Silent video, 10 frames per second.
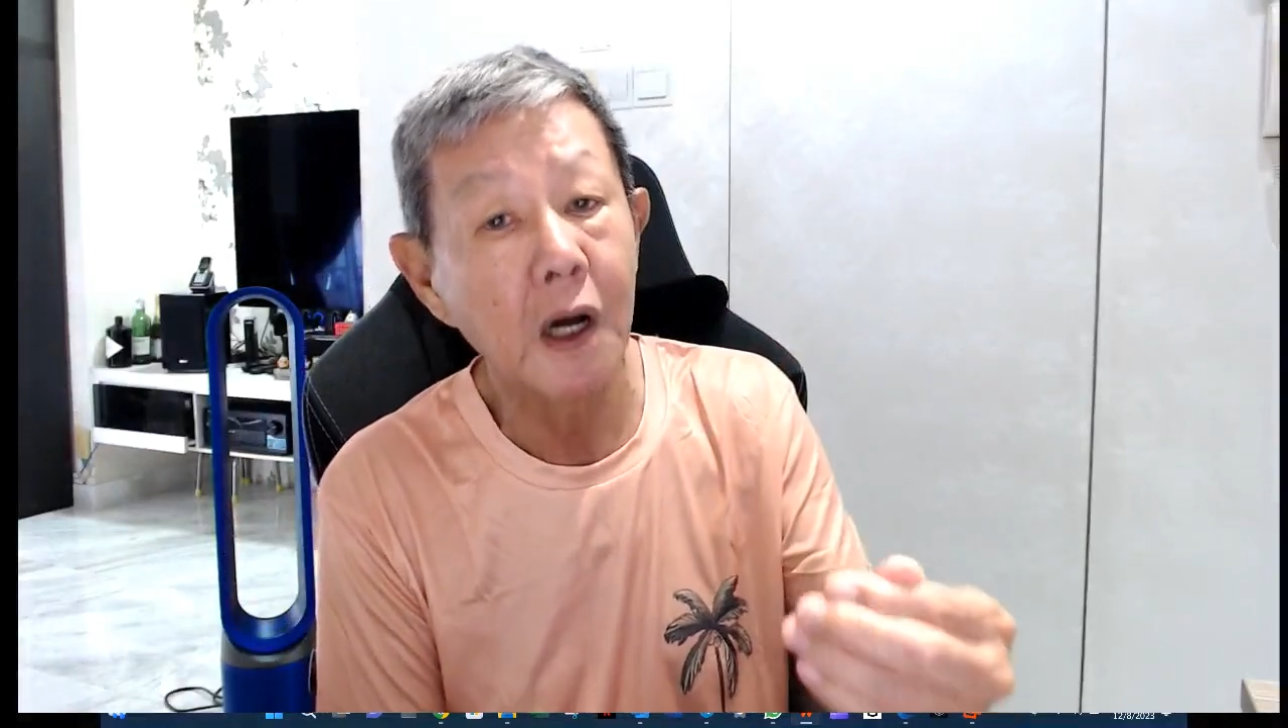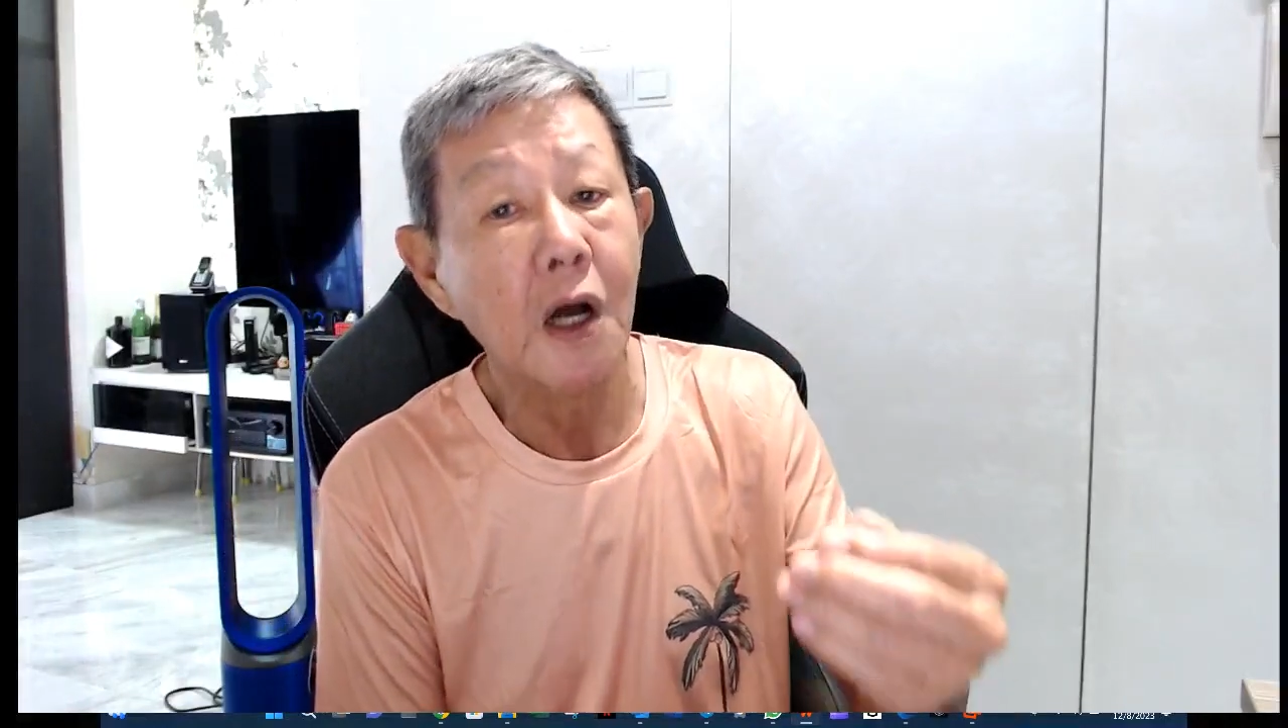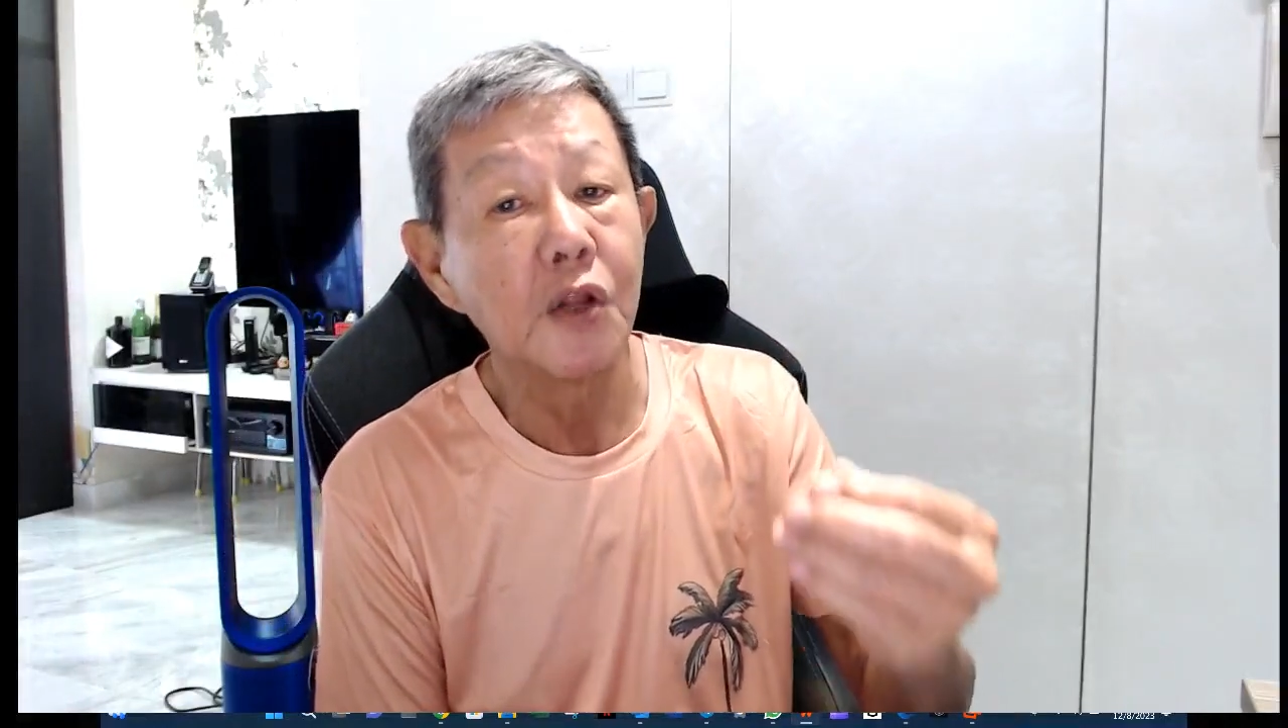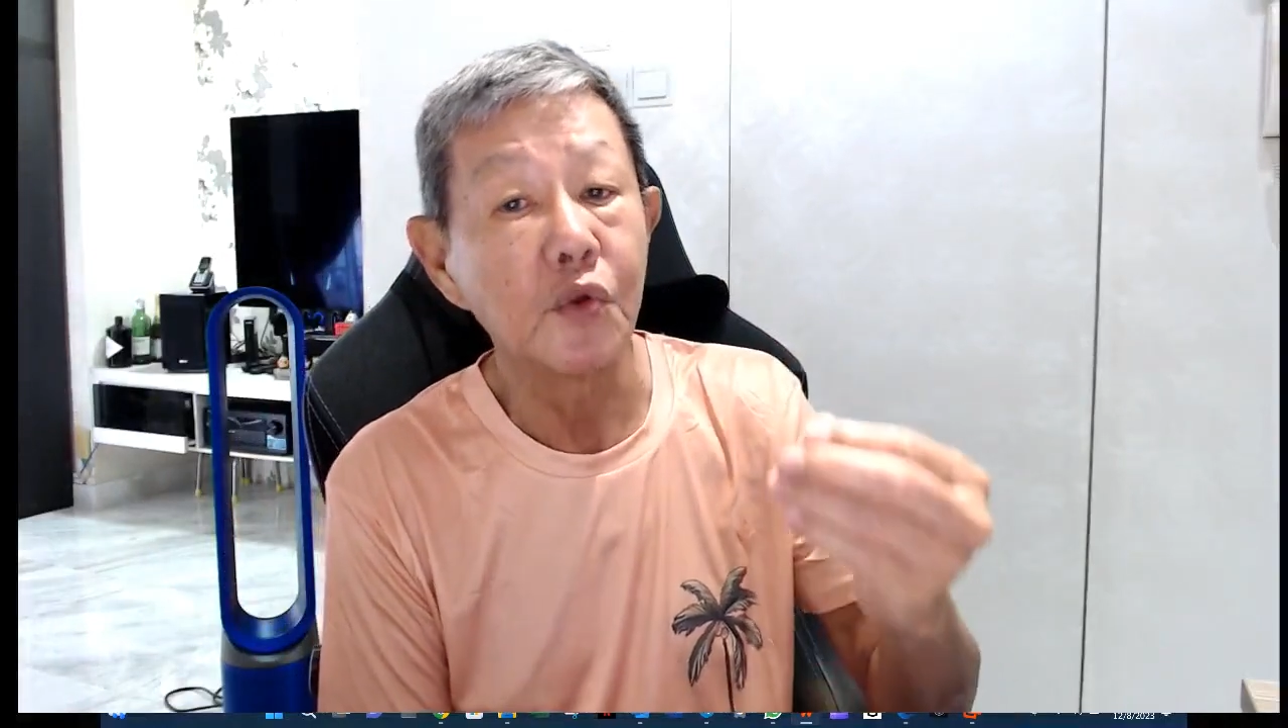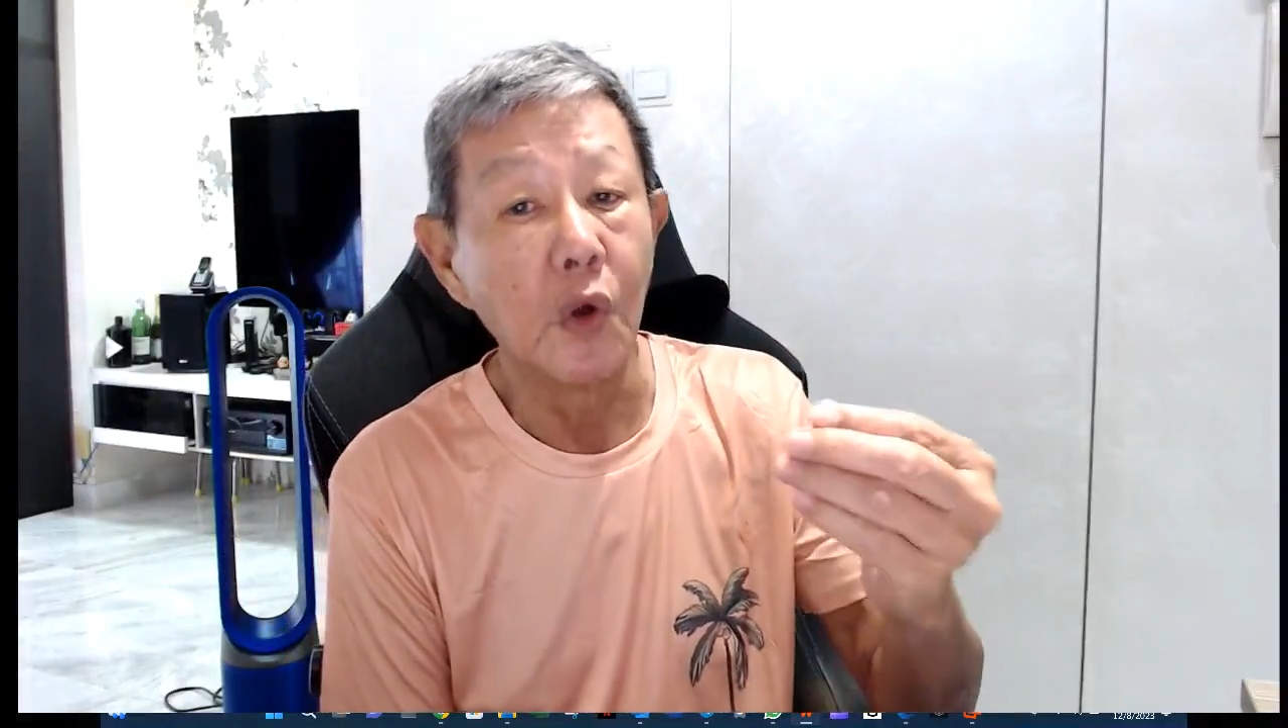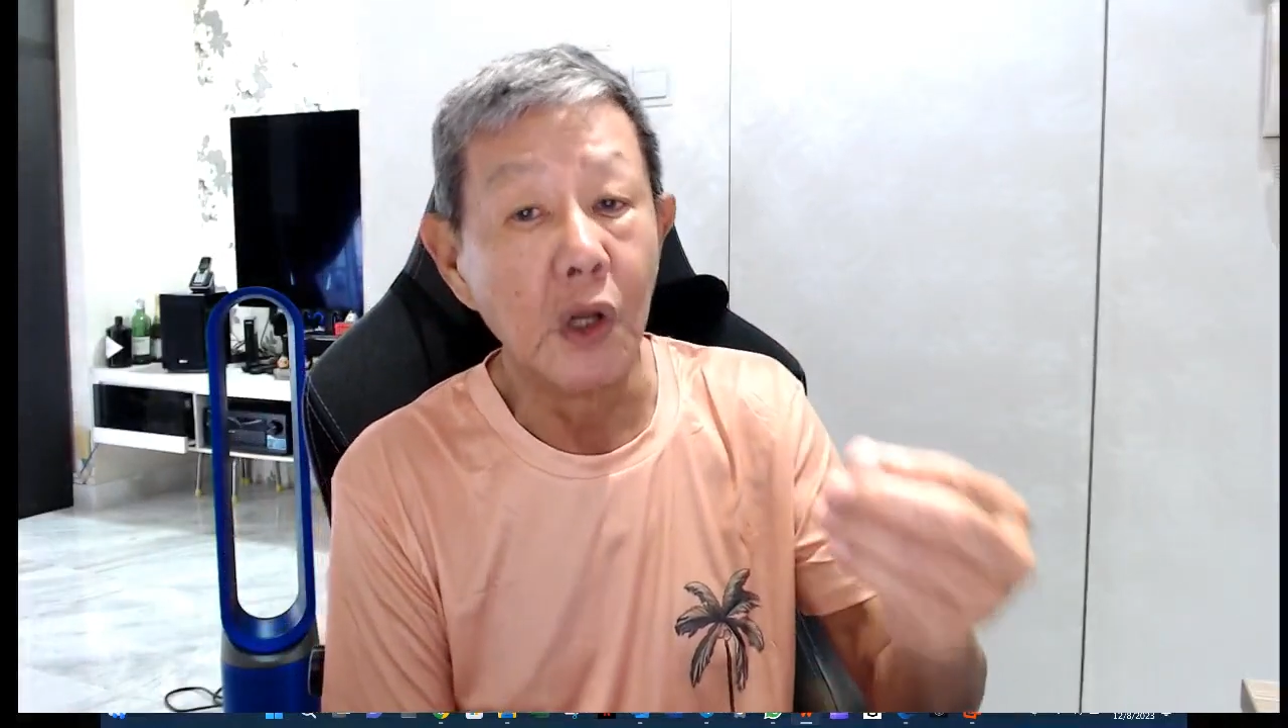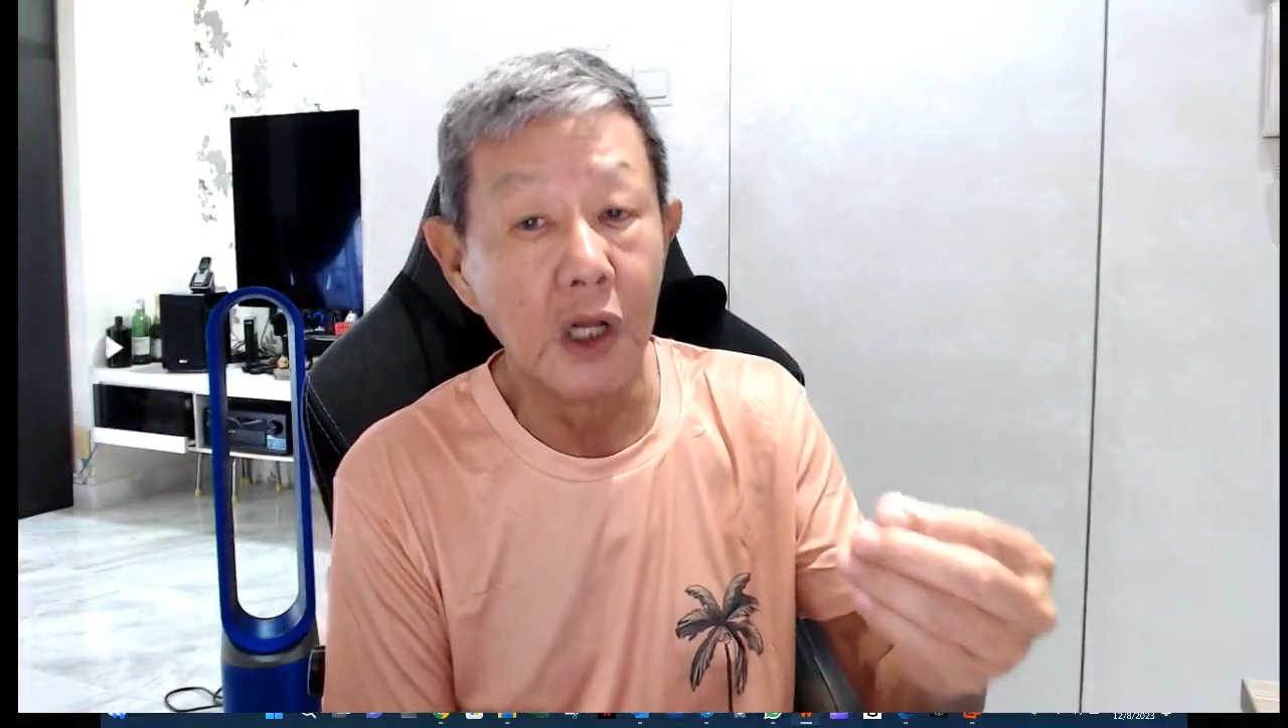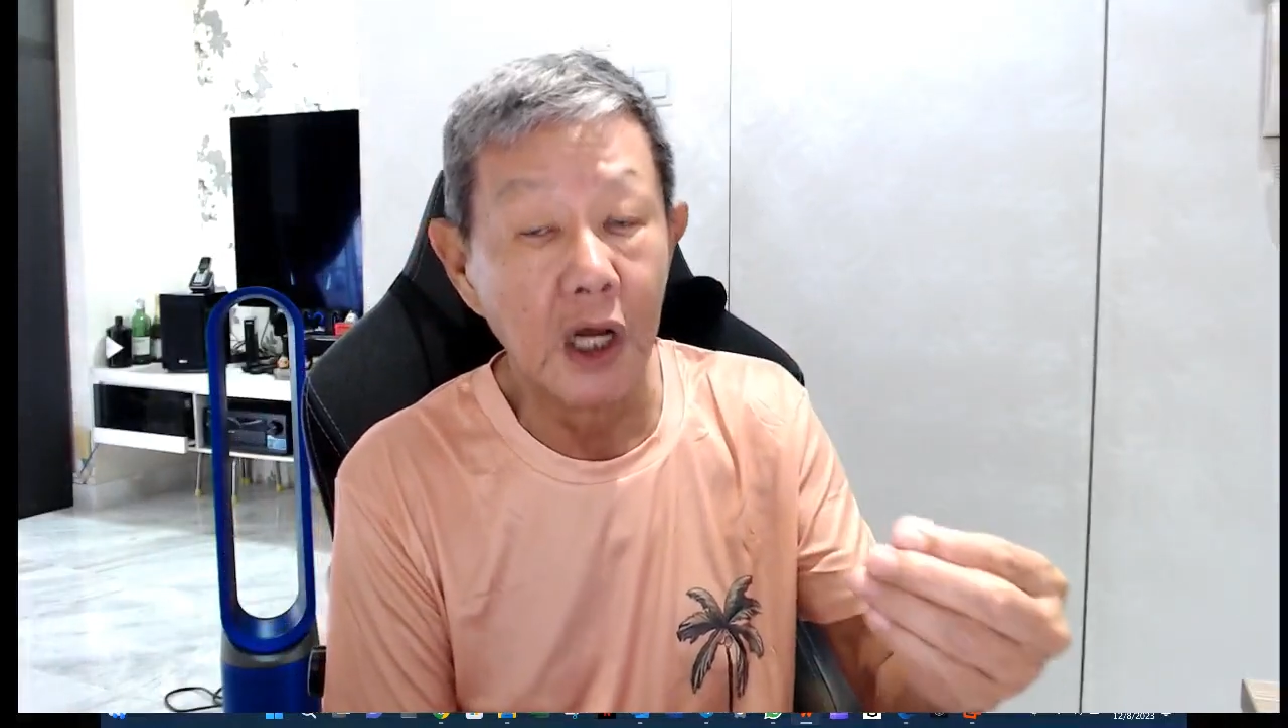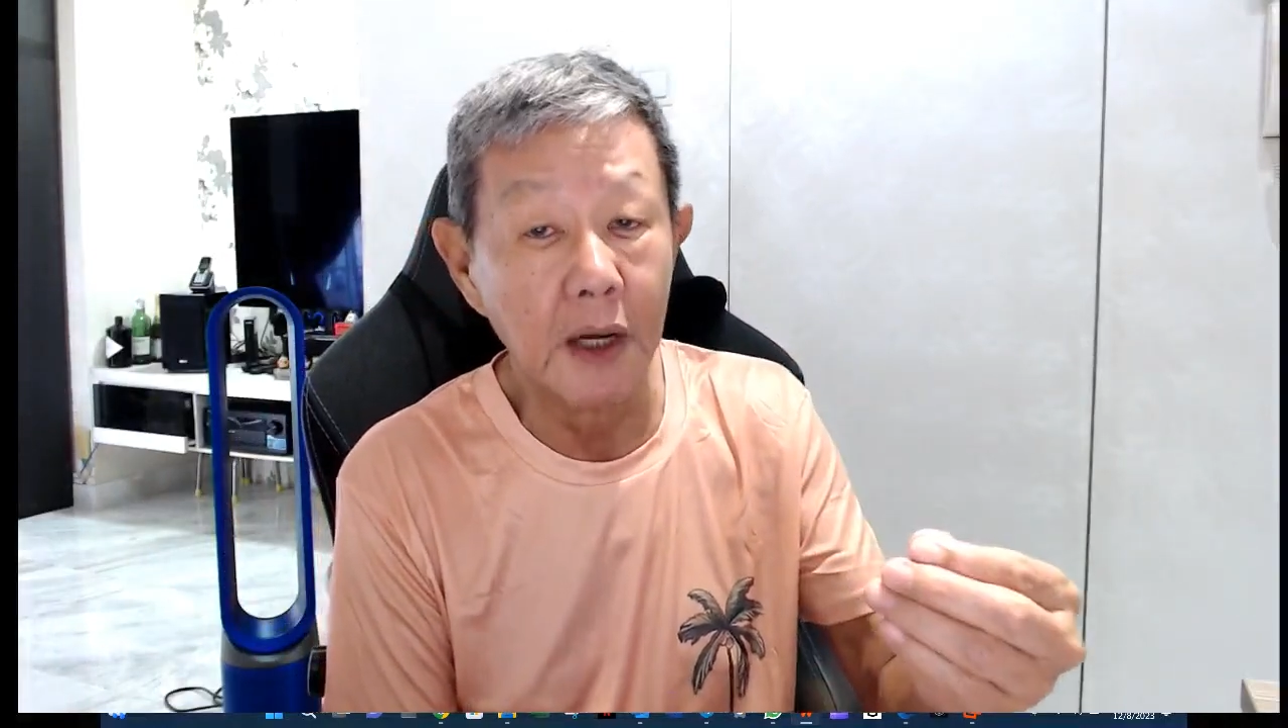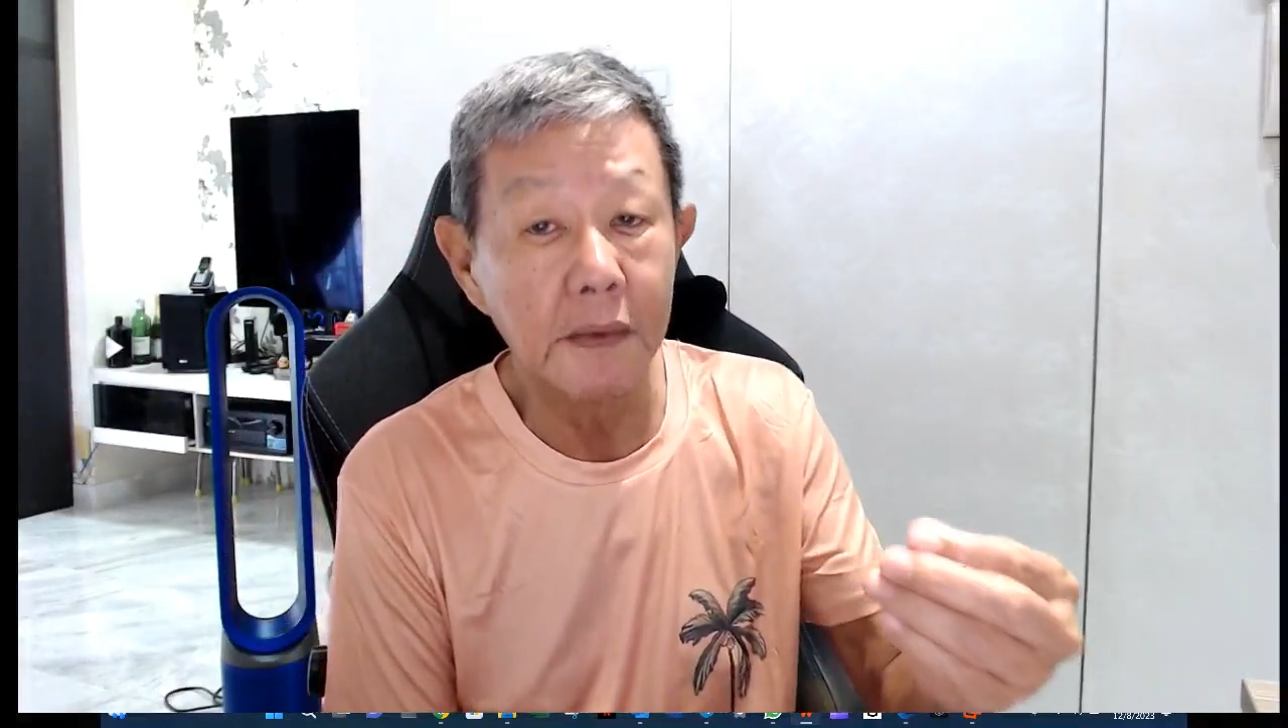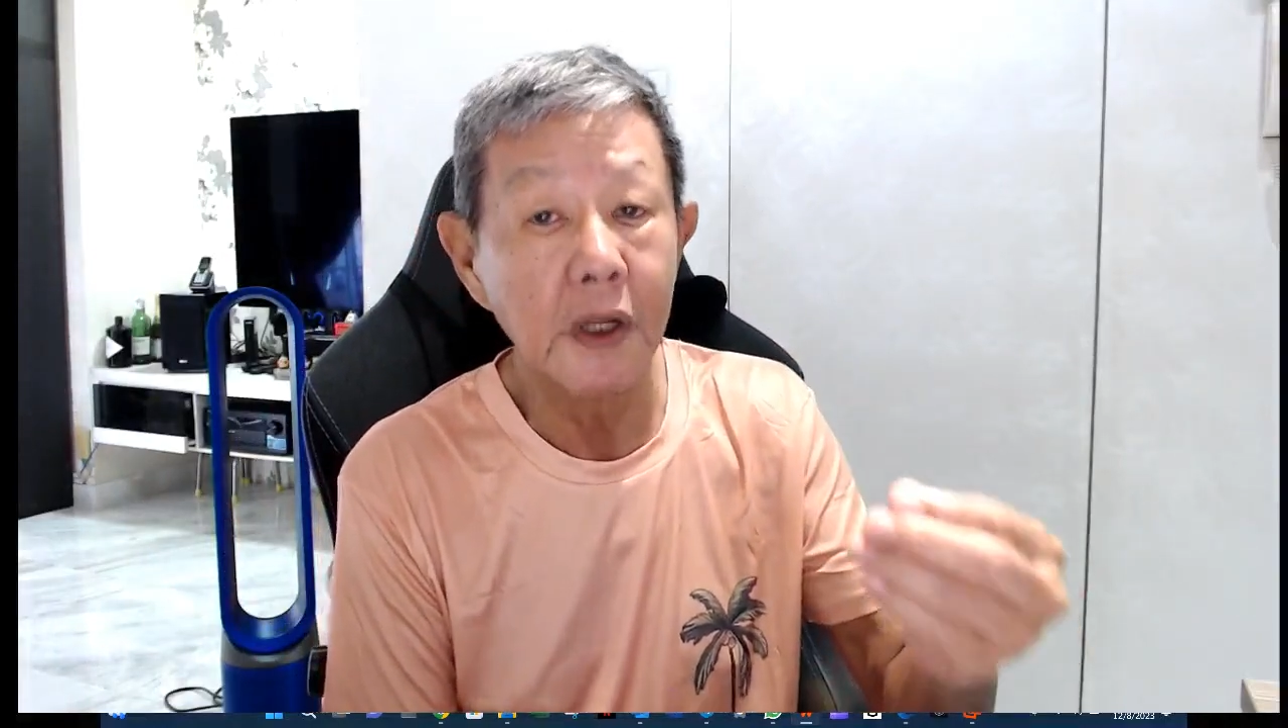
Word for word: to learn,